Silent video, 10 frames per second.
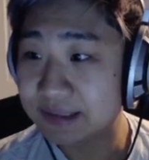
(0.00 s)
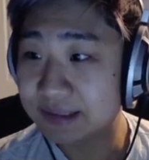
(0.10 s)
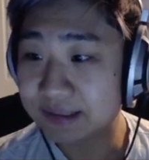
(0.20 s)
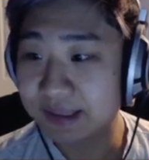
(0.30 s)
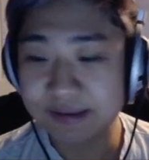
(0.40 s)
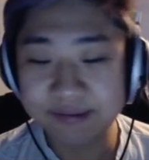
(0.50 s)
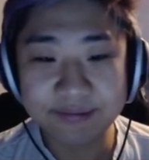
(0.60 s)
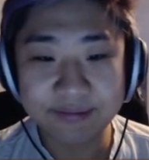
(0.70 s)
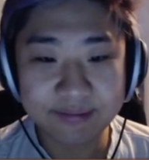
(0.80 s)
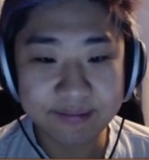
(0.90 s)

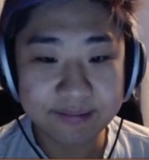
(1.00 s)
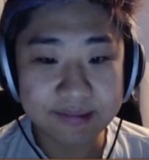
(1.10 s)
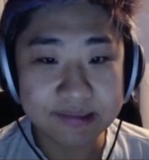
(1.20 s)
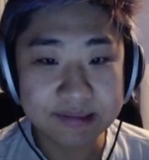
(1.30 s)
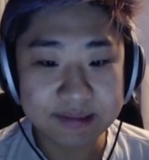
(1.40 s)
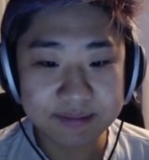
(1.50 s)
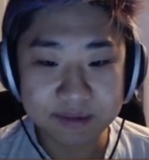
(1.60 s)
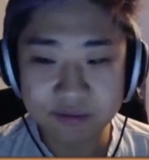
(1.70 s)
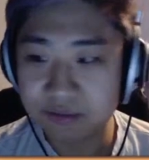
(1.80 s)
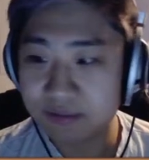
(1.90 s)
because it seems
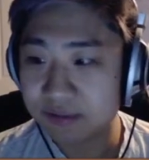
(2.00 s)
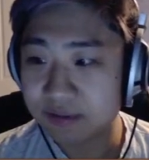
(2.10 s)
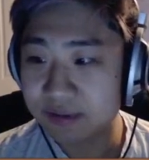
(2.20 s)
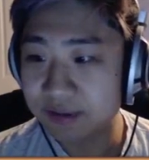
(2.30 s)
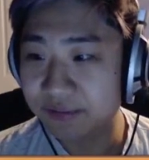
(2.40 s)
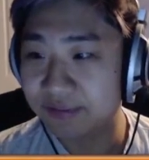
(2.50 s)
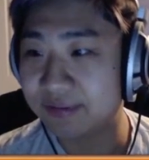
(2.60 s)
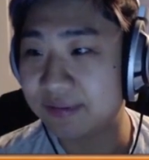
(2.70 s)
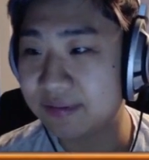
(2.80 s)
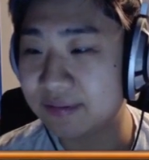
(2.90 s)
cool. Noses
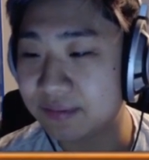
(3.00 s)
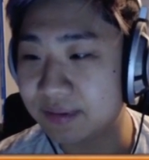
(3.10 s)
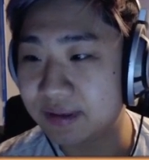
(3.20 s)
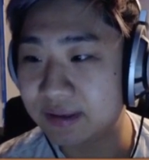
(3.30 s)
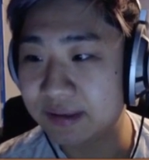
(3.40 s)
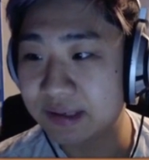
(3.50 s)
is overrated.